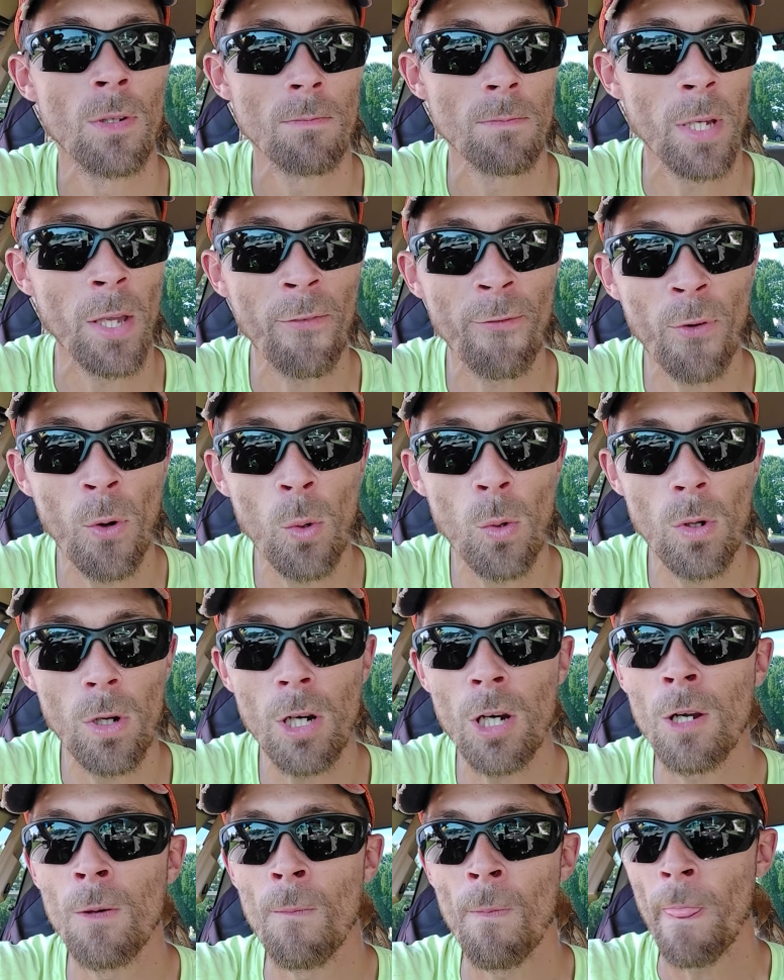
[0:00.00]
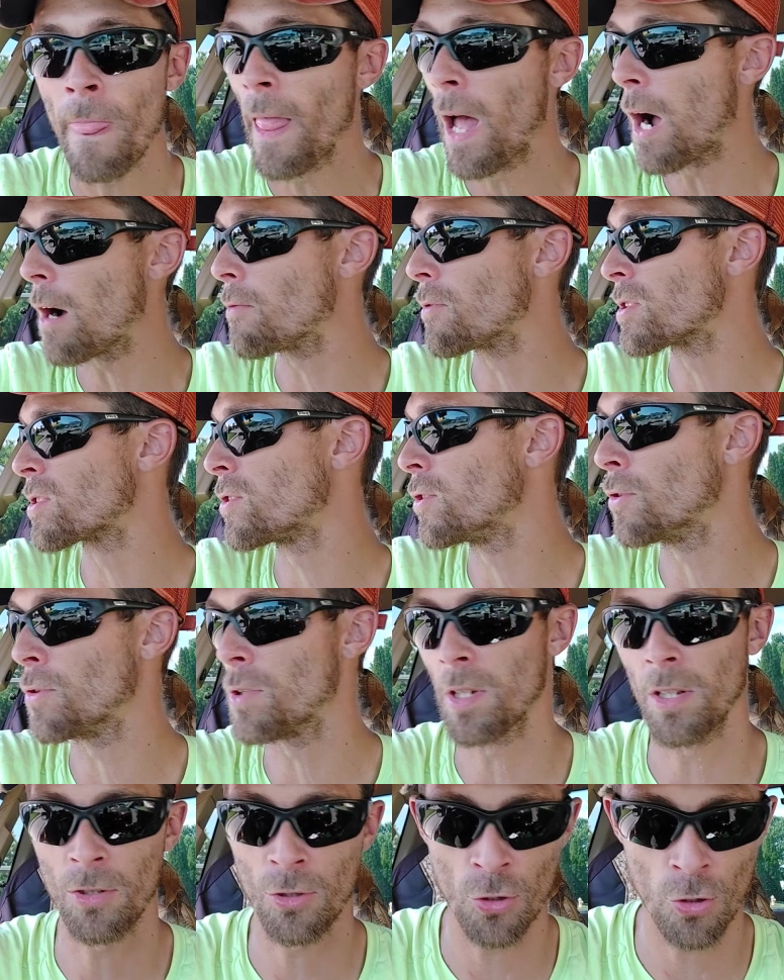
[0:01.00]
Before, I was
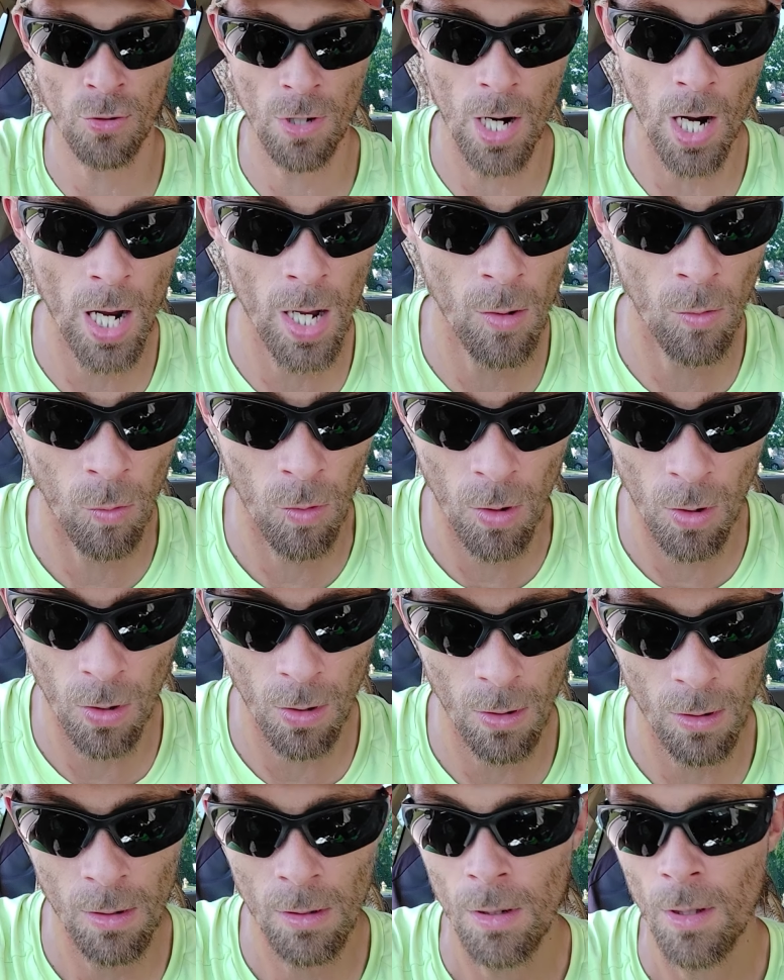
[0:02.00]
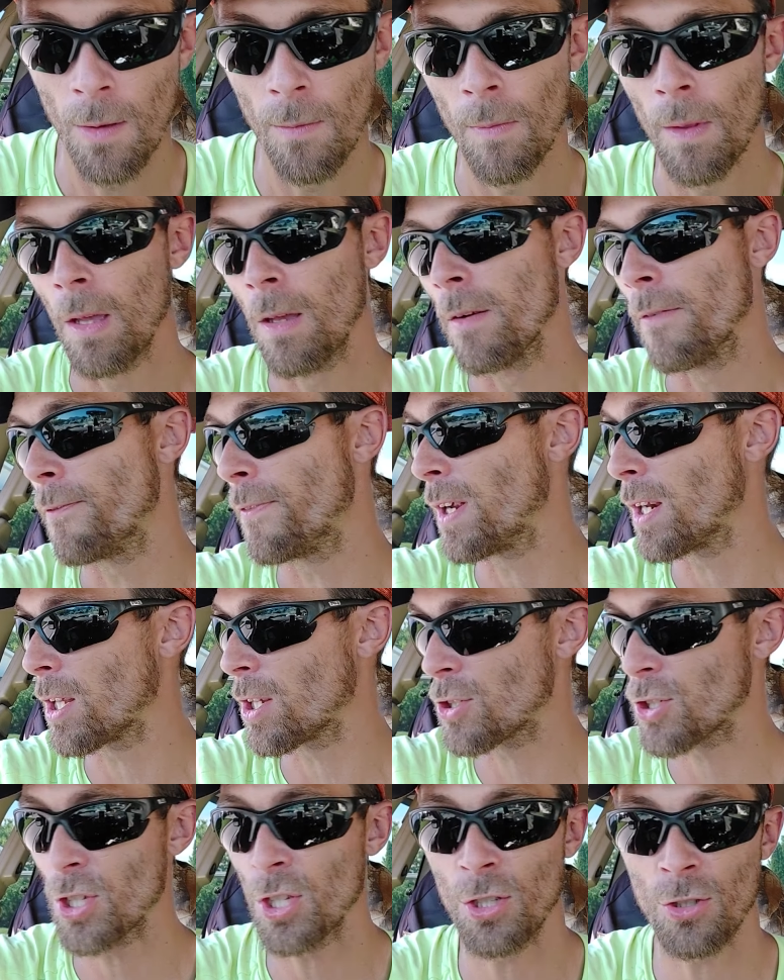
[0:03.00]
doing drywall,
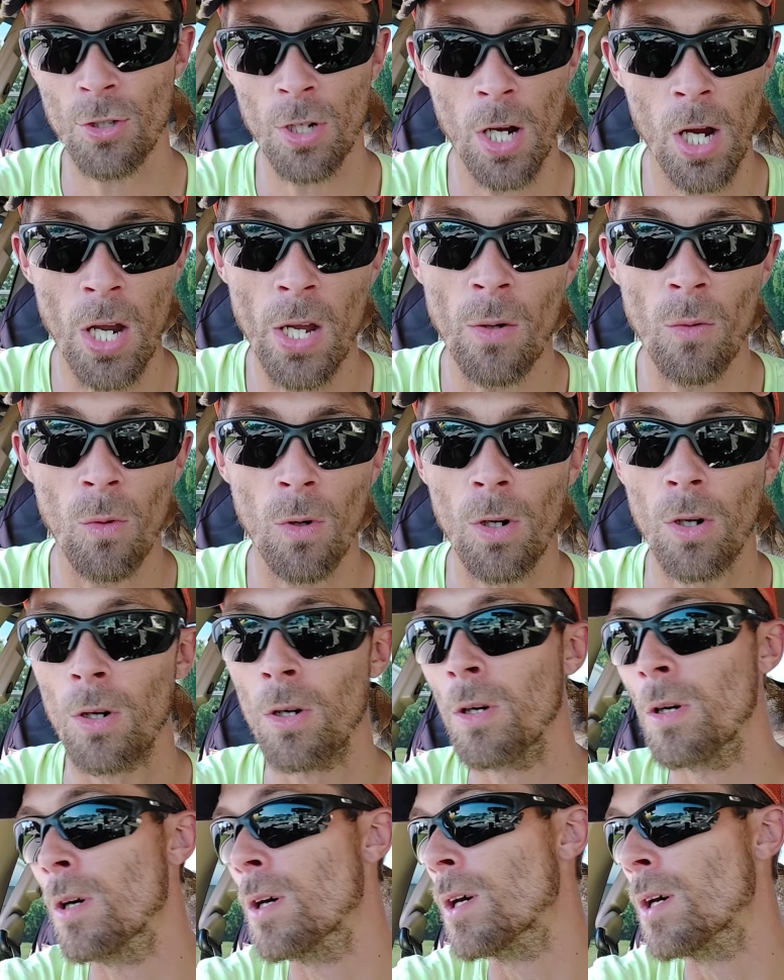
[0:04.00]
finishing drywall,